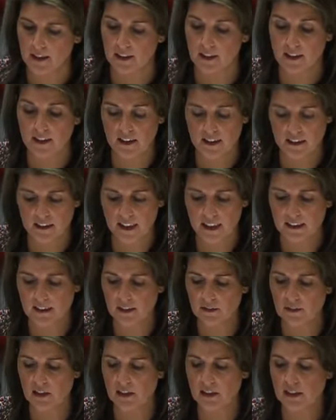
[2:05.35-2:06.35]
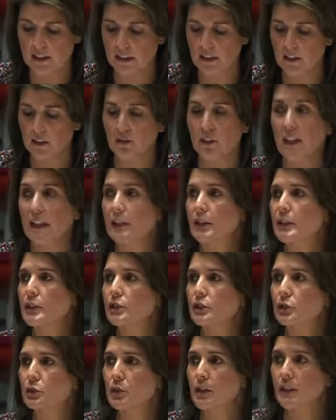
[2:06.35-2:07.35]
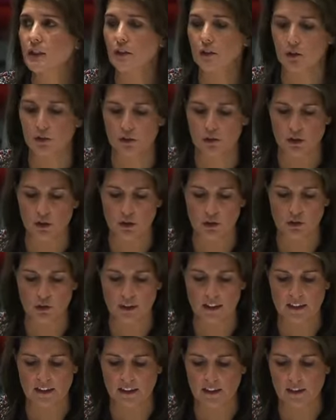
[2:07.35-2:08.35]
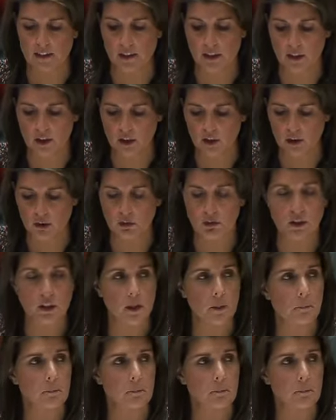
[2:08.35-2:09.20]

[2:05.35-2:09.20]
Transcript: The success of this ceasefire is critical to addressing the acute,